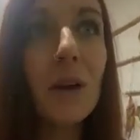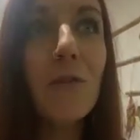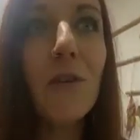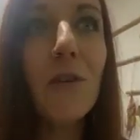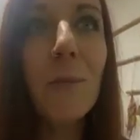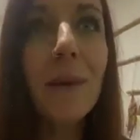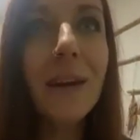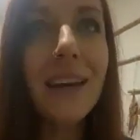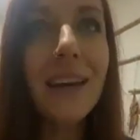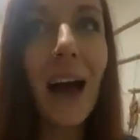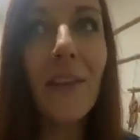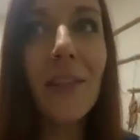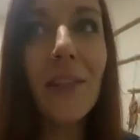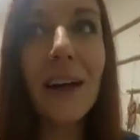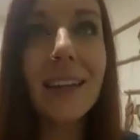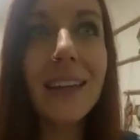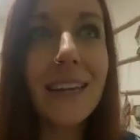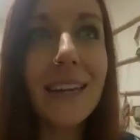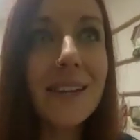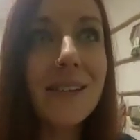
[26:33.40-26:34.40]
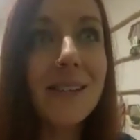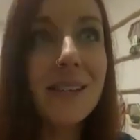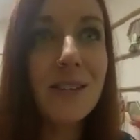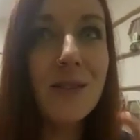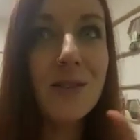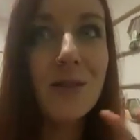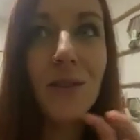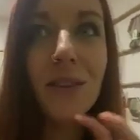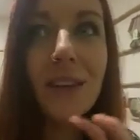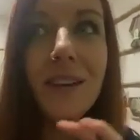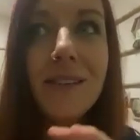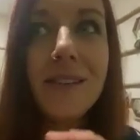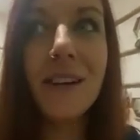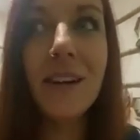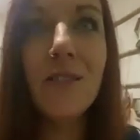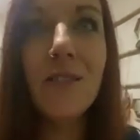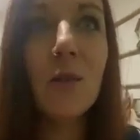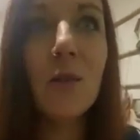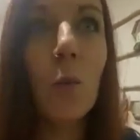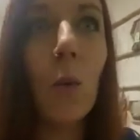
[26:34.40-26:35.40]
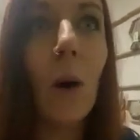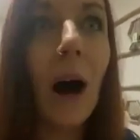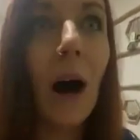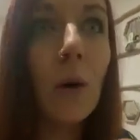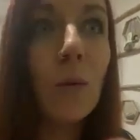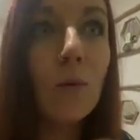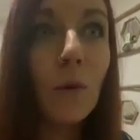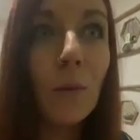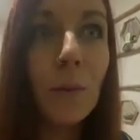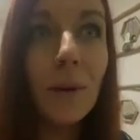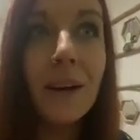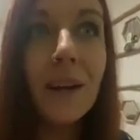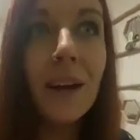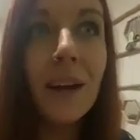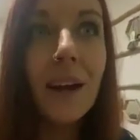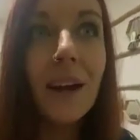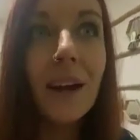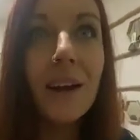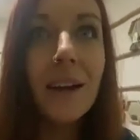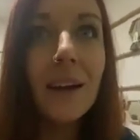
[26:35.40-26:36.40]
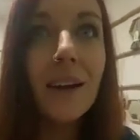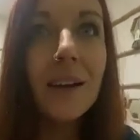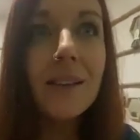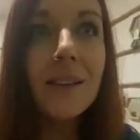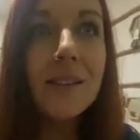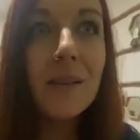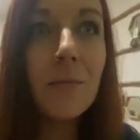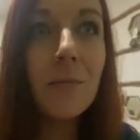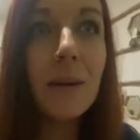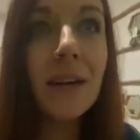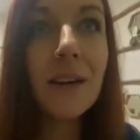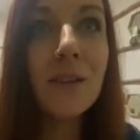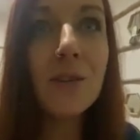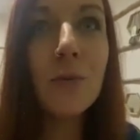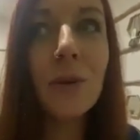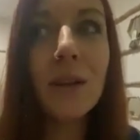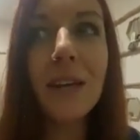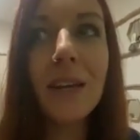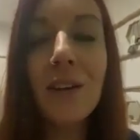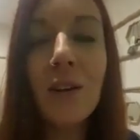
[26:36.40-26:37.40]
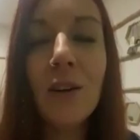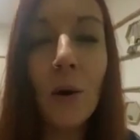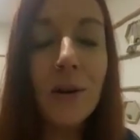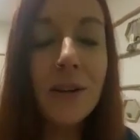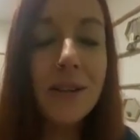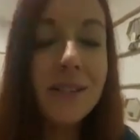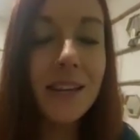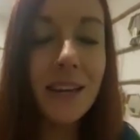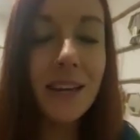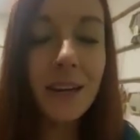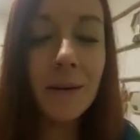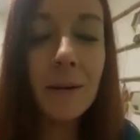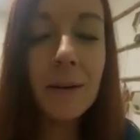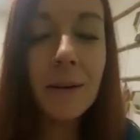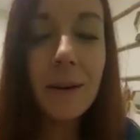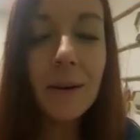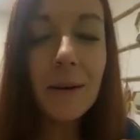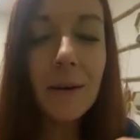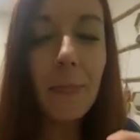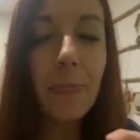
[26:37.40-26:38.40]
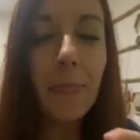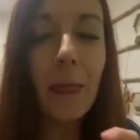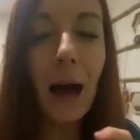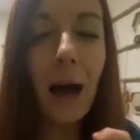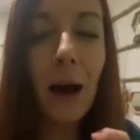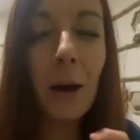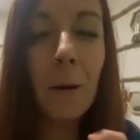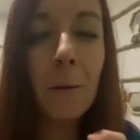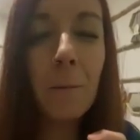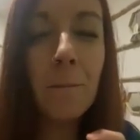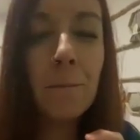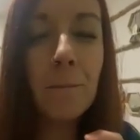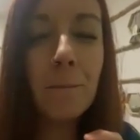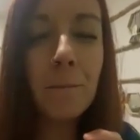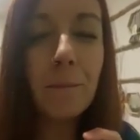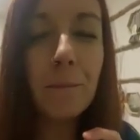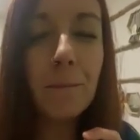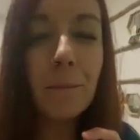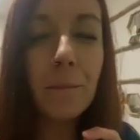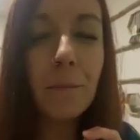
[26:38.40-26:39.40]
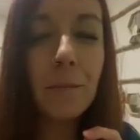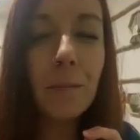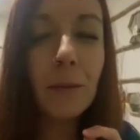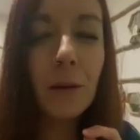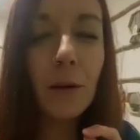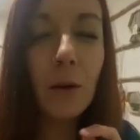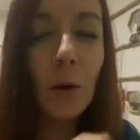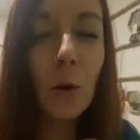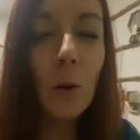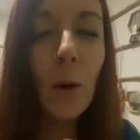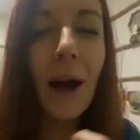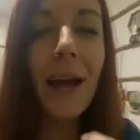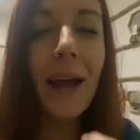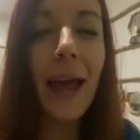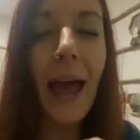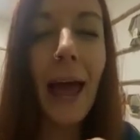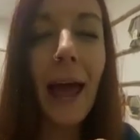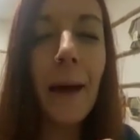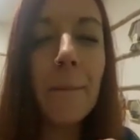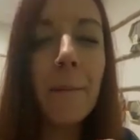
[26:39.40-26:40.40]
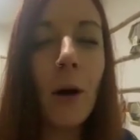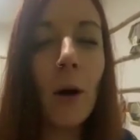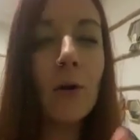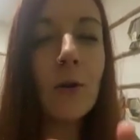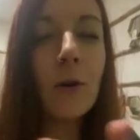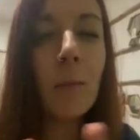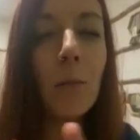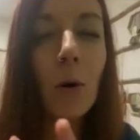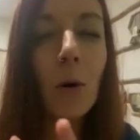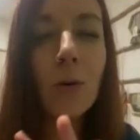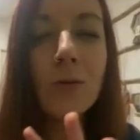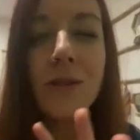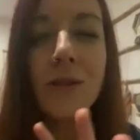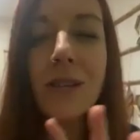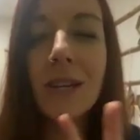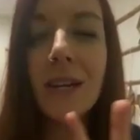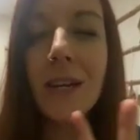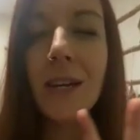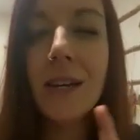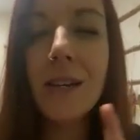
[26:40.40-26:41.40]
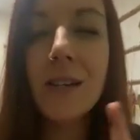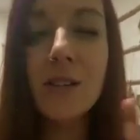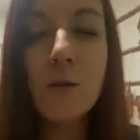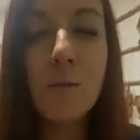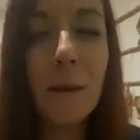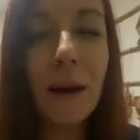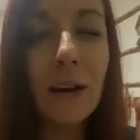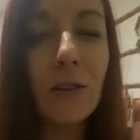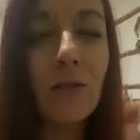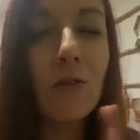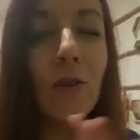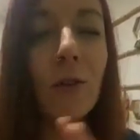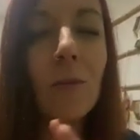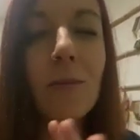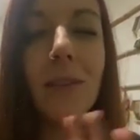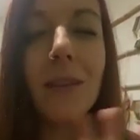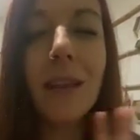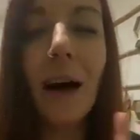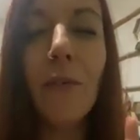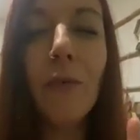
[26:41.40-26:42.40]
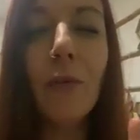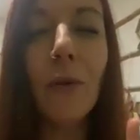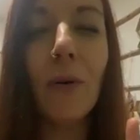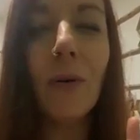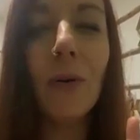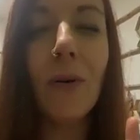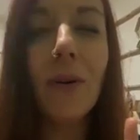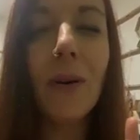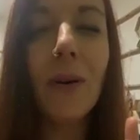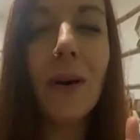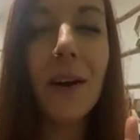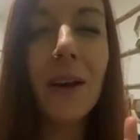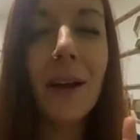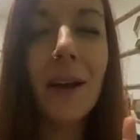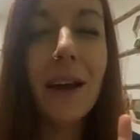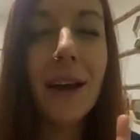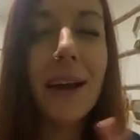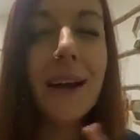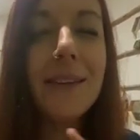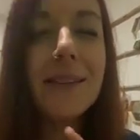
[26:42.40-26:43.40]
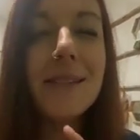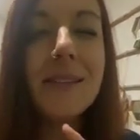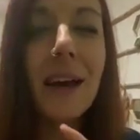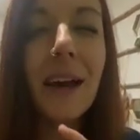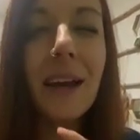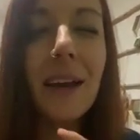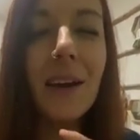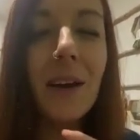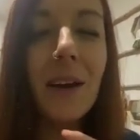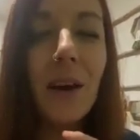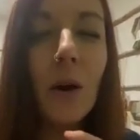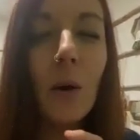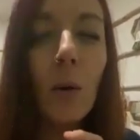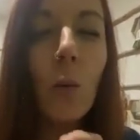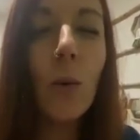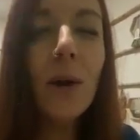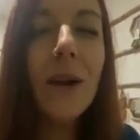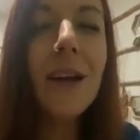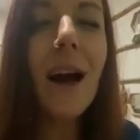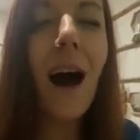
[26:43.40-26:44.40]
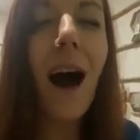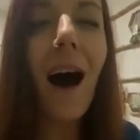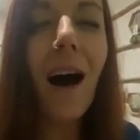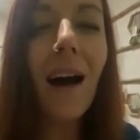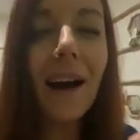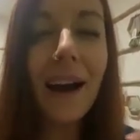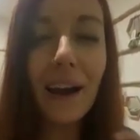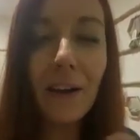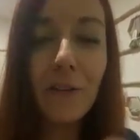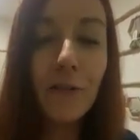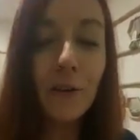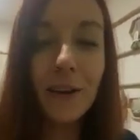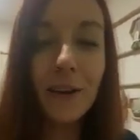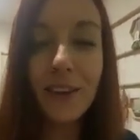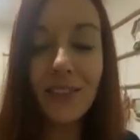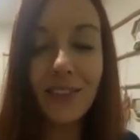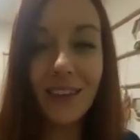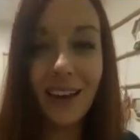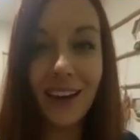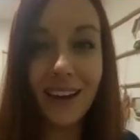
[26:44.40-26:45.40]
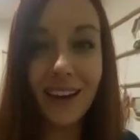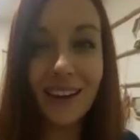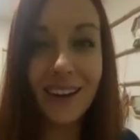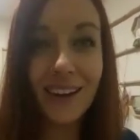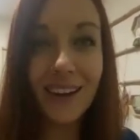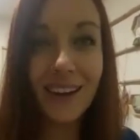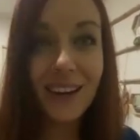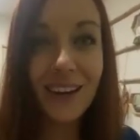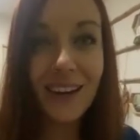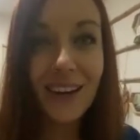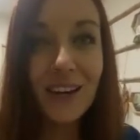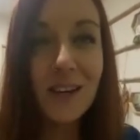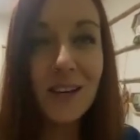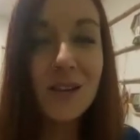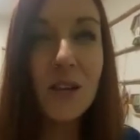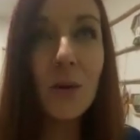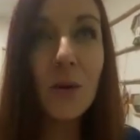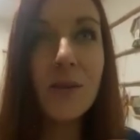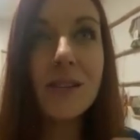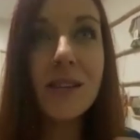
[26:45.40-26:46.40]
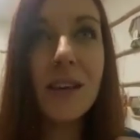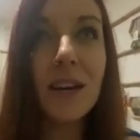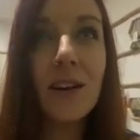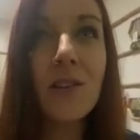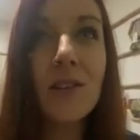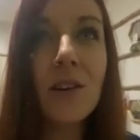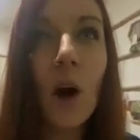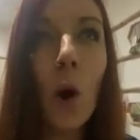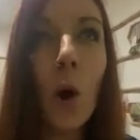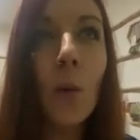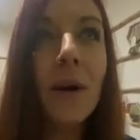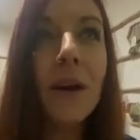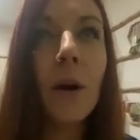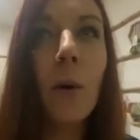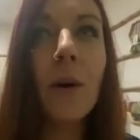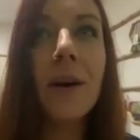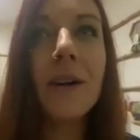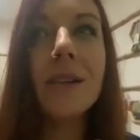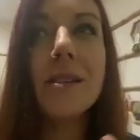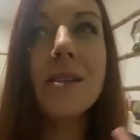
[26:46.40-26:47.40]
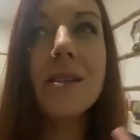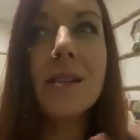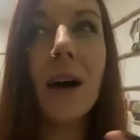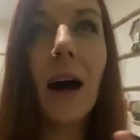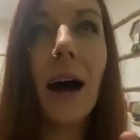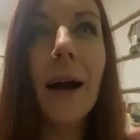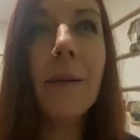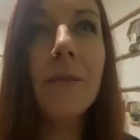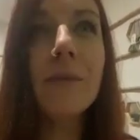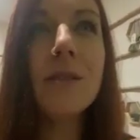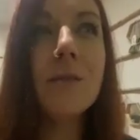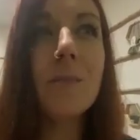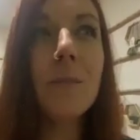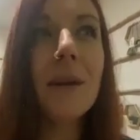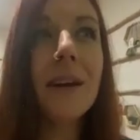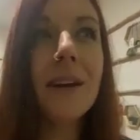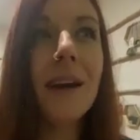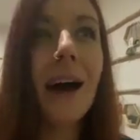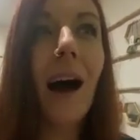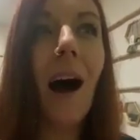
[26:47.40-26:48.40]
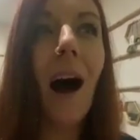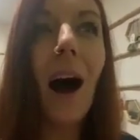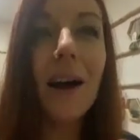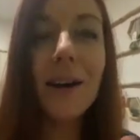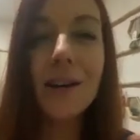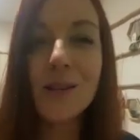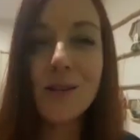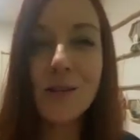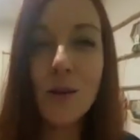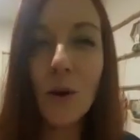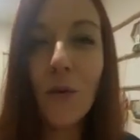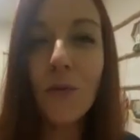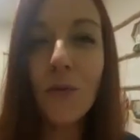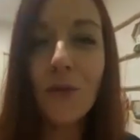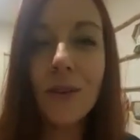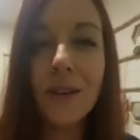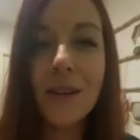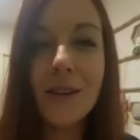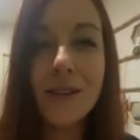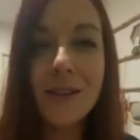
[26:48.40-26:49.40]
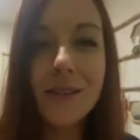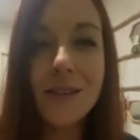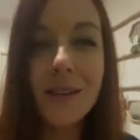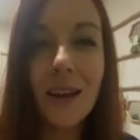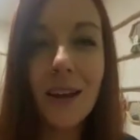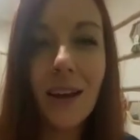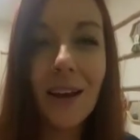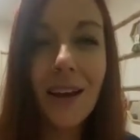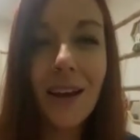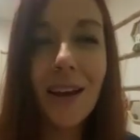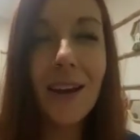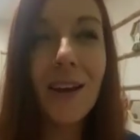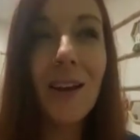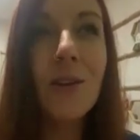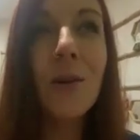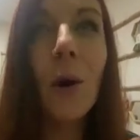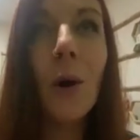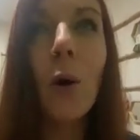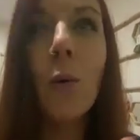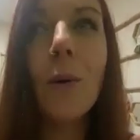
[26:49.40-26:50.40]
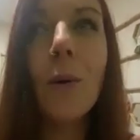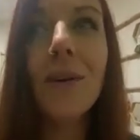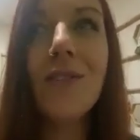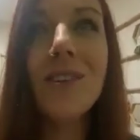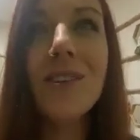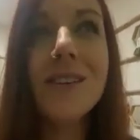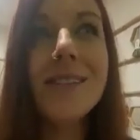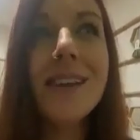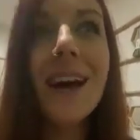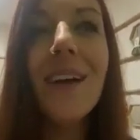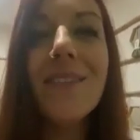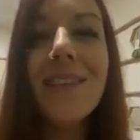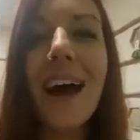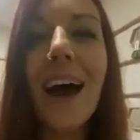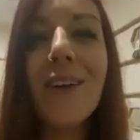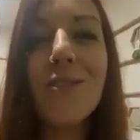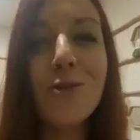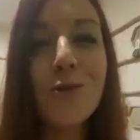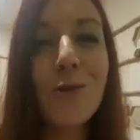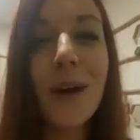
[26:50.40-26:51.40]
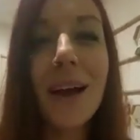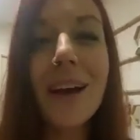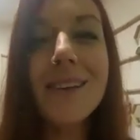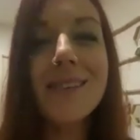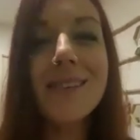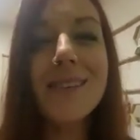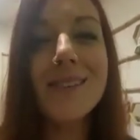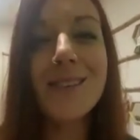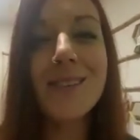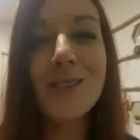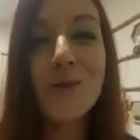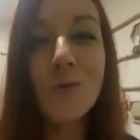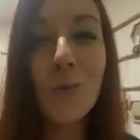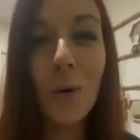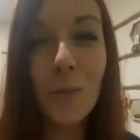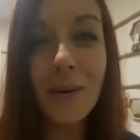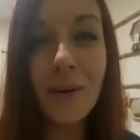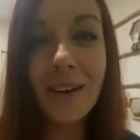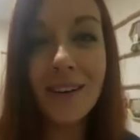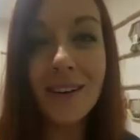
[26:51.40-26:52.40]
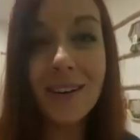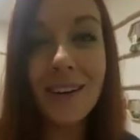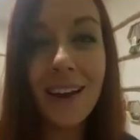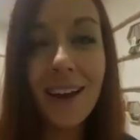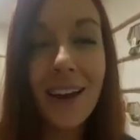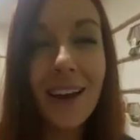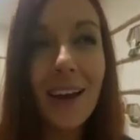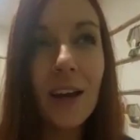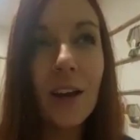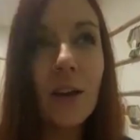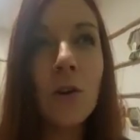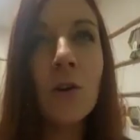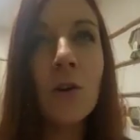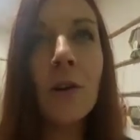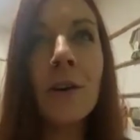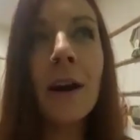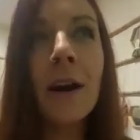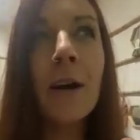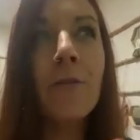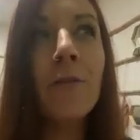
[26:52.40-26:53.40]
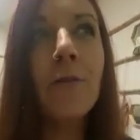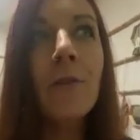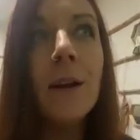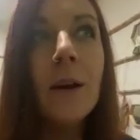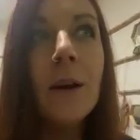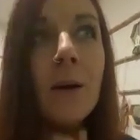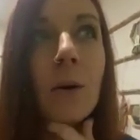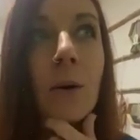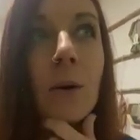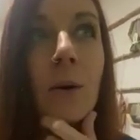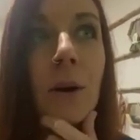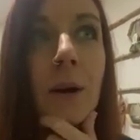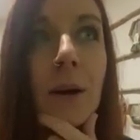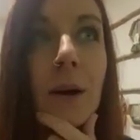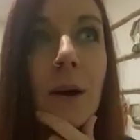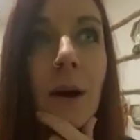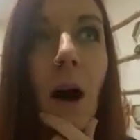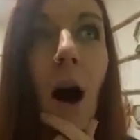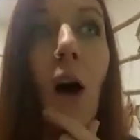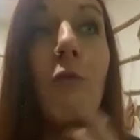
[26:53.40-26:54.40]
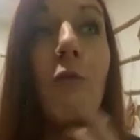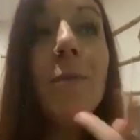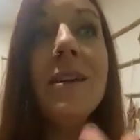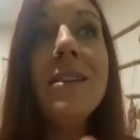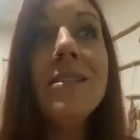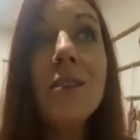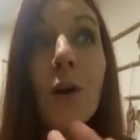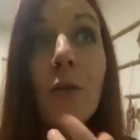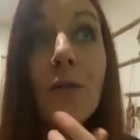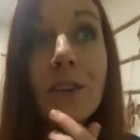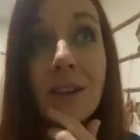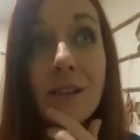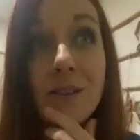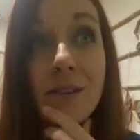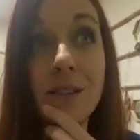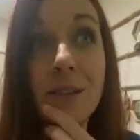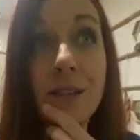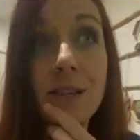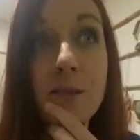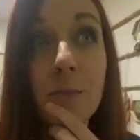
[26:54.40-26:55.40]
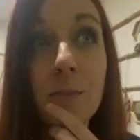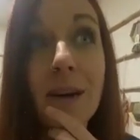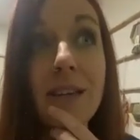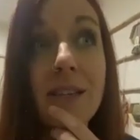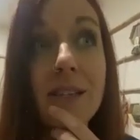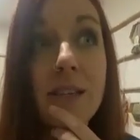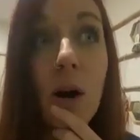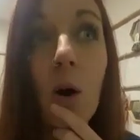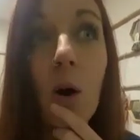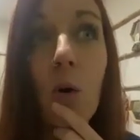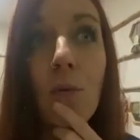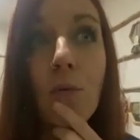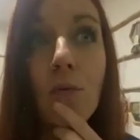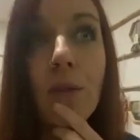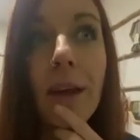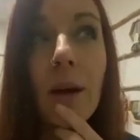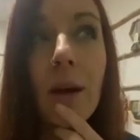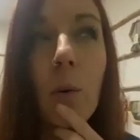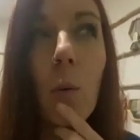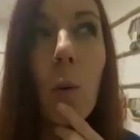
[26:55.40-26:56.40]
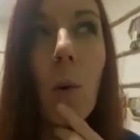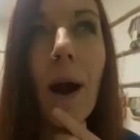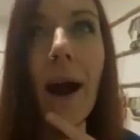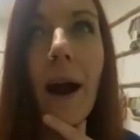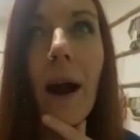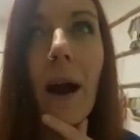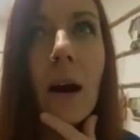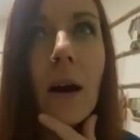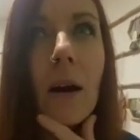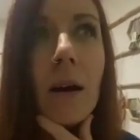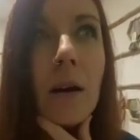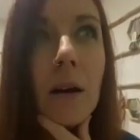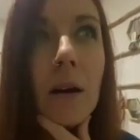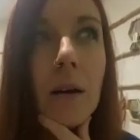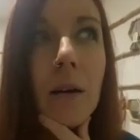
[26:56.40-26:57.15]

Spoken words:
for me, how that links into the endangered wild woman, to me, it's really noticing who I am on a multi-spectrum level. It's like we are everything. So it's like knowing when it's time to be in our utter softness, which is our natural essence as women, and I feel I've been delving into this myself, like where